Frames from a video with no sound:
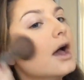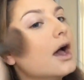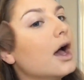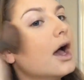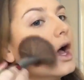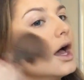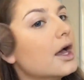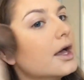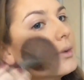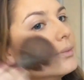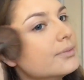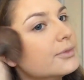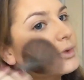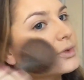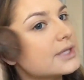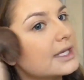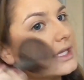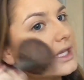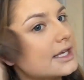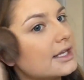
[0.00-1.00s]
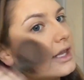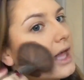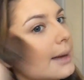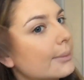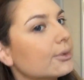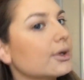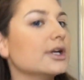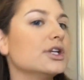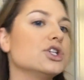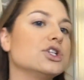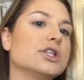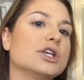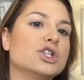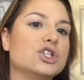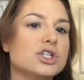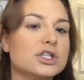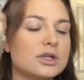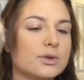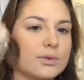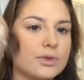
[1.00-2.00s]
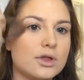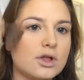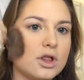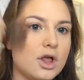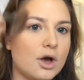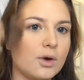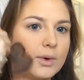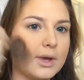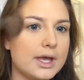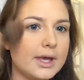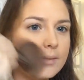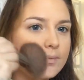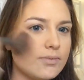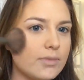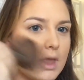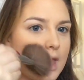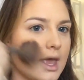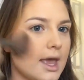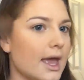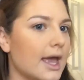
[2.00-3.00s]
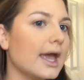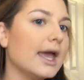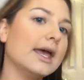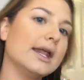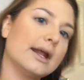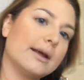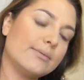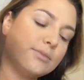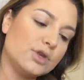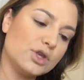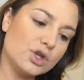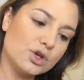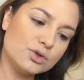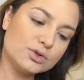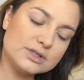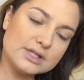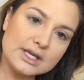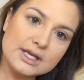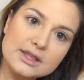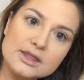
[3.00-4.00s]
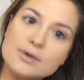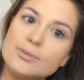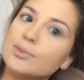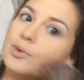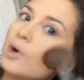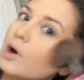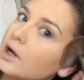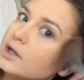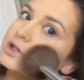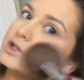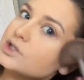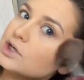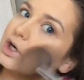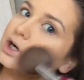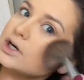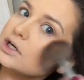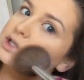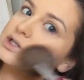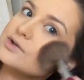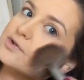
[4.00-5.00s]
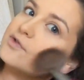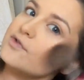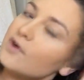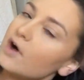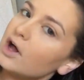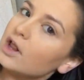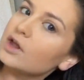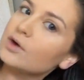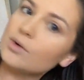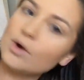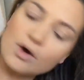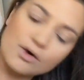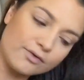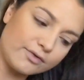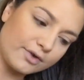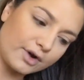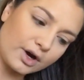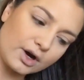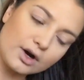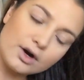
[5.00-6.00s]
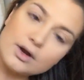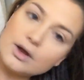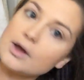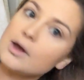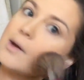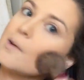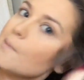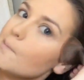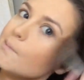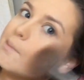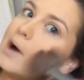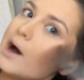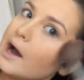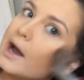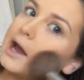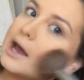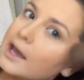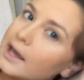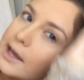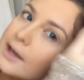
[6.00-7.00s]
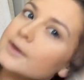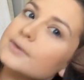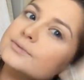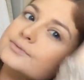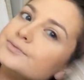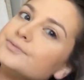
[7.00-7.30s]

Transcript: it was like the collaboration that she did with Chloe. And I'm using the bronzer to follow over my